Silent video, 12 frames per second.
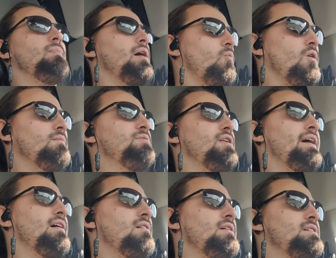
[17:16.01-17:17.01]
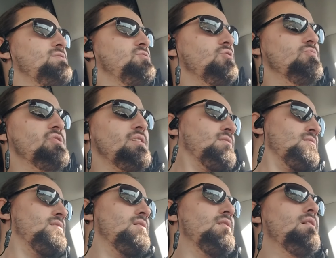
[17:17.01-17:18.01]
My one player is using
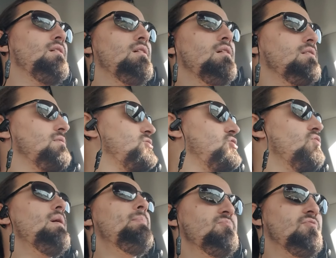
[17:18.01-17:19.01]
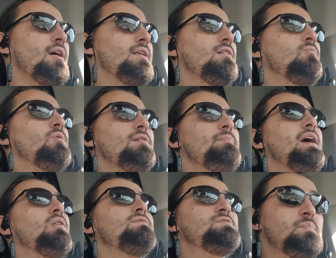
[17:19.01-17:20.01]
2-weapon fighting with a
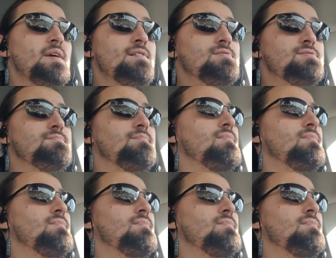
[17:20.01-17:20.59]
pair of spears.